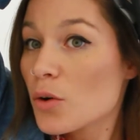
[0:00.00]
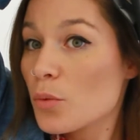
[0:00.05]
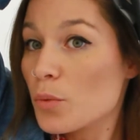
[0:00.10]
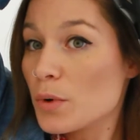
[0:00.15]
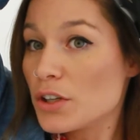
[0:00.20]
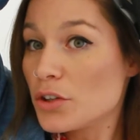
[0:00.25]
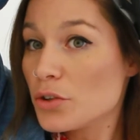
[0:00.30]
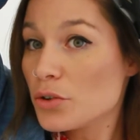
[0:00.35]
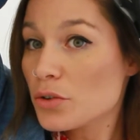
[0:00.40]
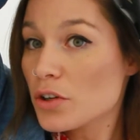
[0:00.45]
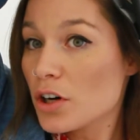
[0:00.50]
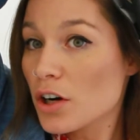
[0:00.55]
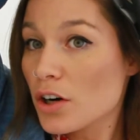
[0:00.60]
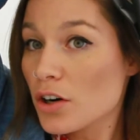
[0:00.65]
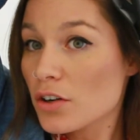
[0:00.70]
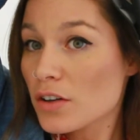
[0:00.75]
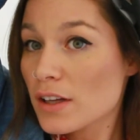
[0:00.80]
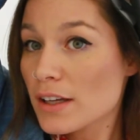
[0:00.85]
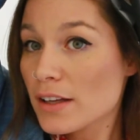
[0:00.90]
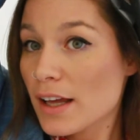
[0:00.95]
when you
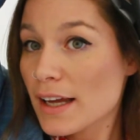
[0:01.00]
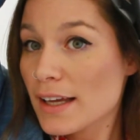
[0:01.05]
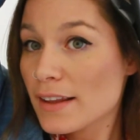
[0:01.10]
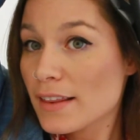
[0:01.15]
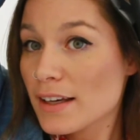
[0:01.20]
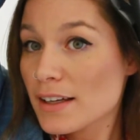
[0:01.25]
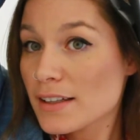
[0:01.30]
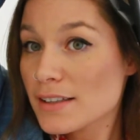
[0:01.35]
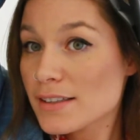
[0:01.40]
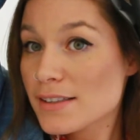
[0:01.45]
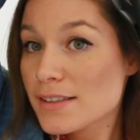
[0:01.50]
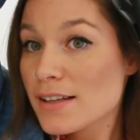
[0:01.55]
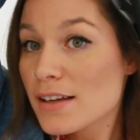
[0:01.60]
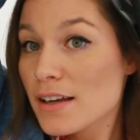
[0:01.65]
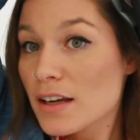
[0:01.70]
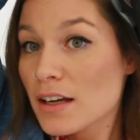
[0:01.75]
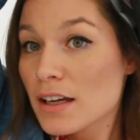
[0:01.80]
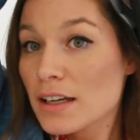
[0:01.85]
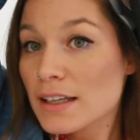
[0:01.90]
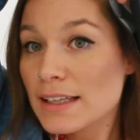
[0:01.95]
curl it like this,
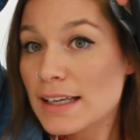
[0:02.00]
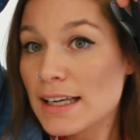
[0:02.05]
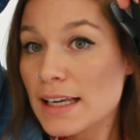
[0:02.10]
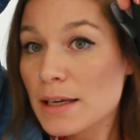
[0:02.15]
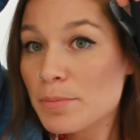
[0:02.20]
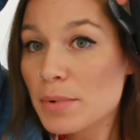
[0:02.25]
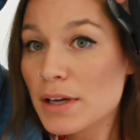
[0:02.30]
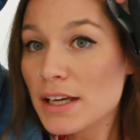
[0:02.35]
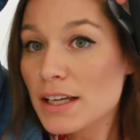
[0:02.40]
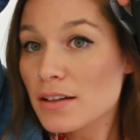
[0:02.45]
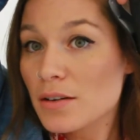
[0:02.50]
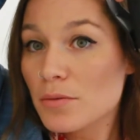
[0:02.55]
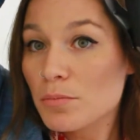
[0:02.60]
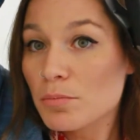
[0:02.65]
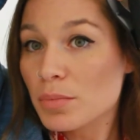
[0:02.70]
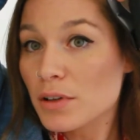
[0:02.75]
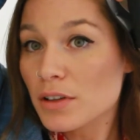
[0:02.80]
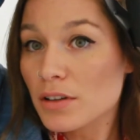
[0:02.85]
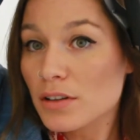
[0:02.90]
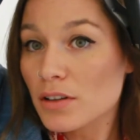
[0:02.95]
keep it
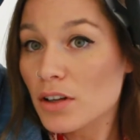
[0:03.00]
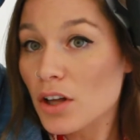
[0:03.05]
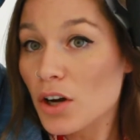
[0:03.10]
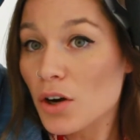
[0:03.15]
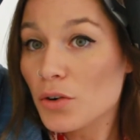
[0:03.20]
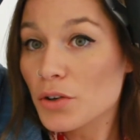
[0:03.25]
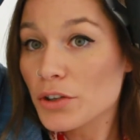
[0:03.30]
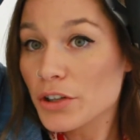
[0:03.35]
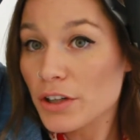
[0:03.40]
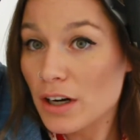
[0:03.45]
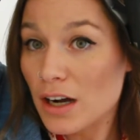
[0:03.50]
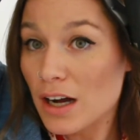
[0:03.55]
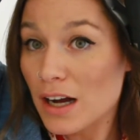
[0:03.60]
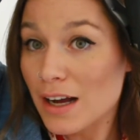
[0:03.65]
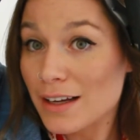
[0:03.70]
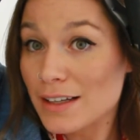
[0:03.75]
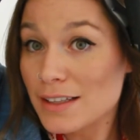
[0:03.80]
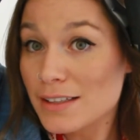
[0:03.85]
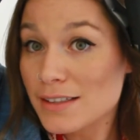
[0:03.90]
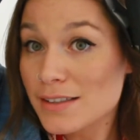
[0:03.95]
below your
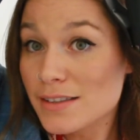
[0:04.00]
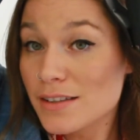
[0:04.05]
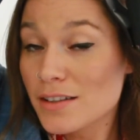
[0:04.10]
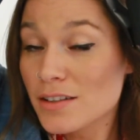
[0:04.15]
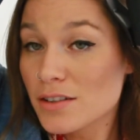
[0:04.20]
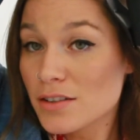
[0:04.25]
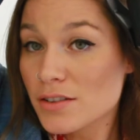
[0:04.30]
eyes.